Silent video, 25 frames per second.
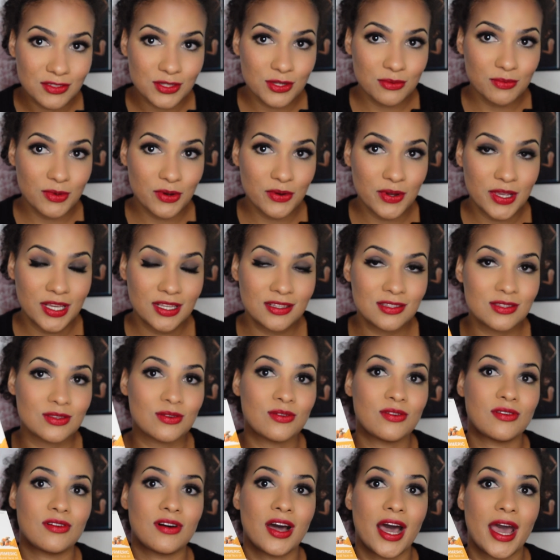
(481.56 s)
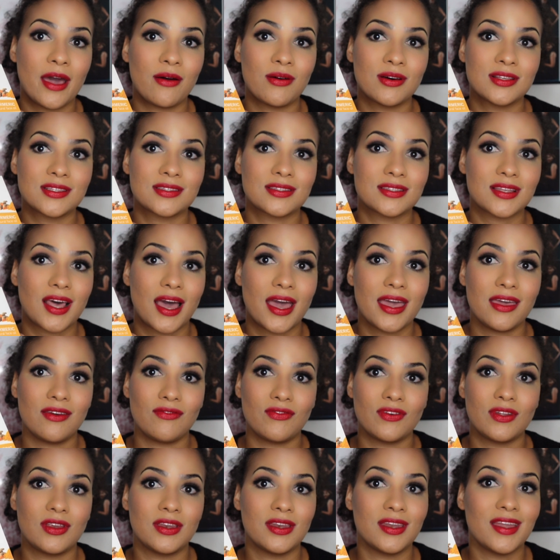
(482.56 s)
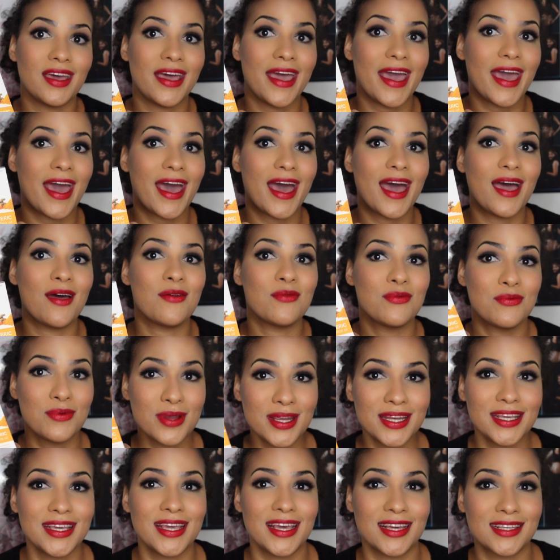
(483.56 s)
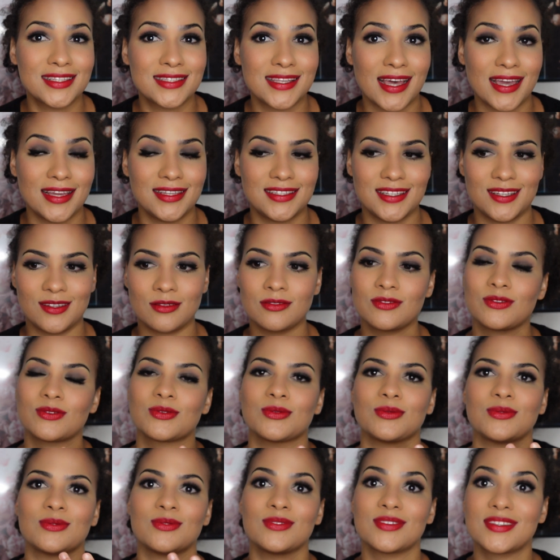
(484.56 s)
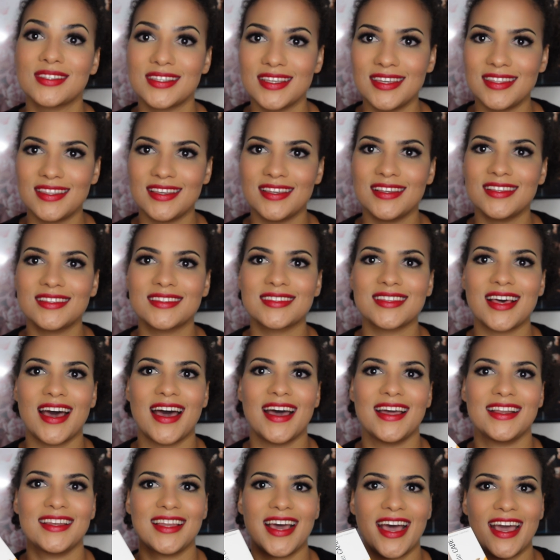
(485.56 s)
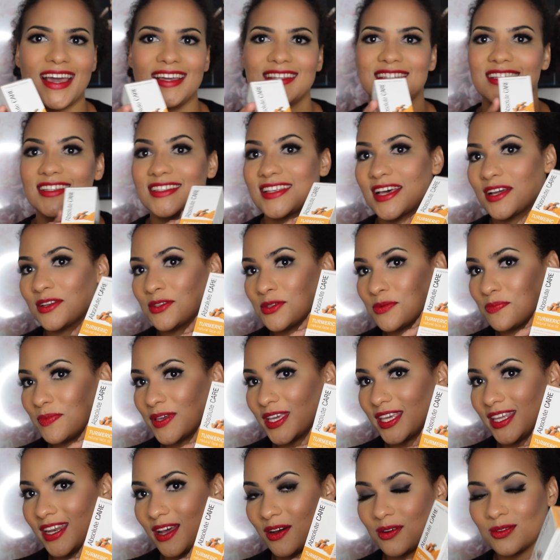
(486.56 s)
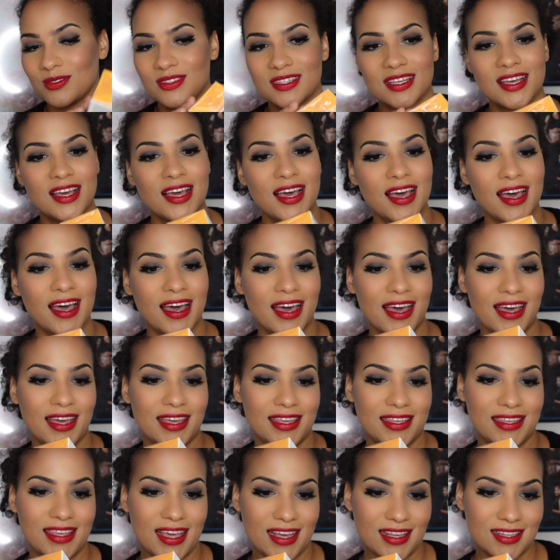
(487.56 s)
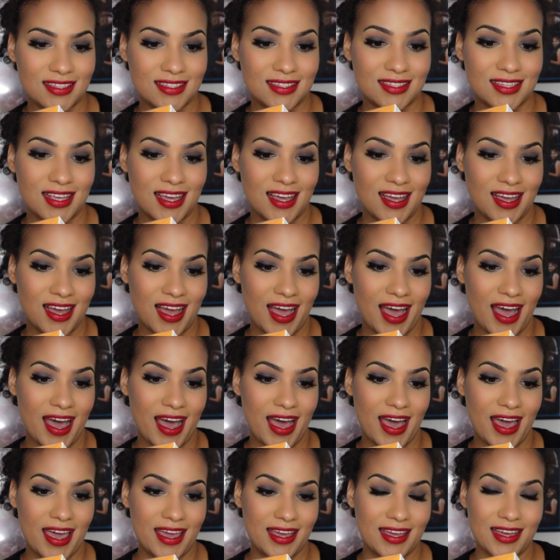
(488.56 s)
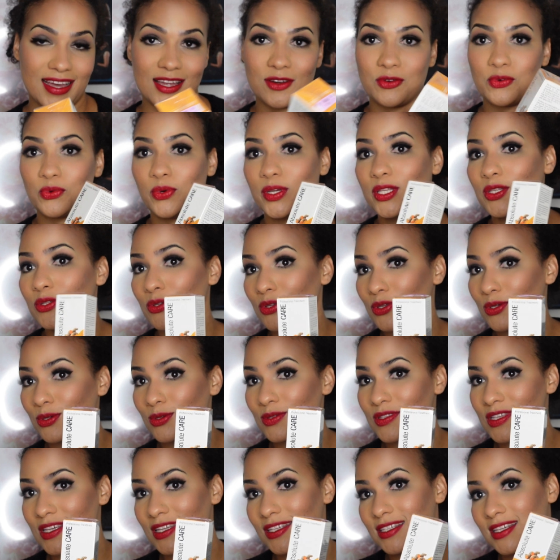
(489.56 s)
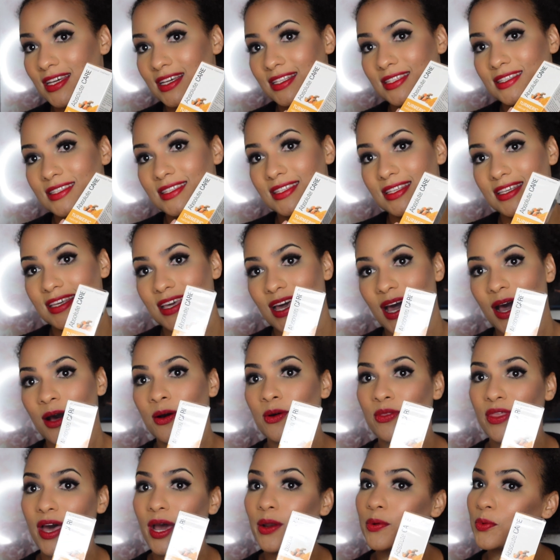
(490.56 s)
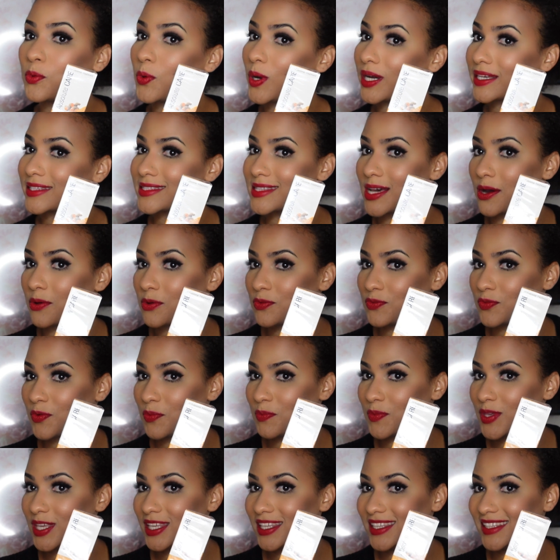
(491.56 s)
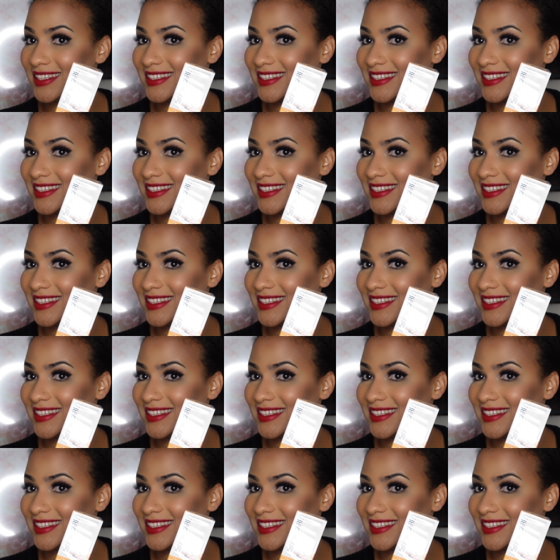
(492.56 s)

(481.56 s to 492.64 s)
turmeric, so I was even really excited to see this and I just had to pick it out. Yes, I can't wait to use it and see how that works out for me.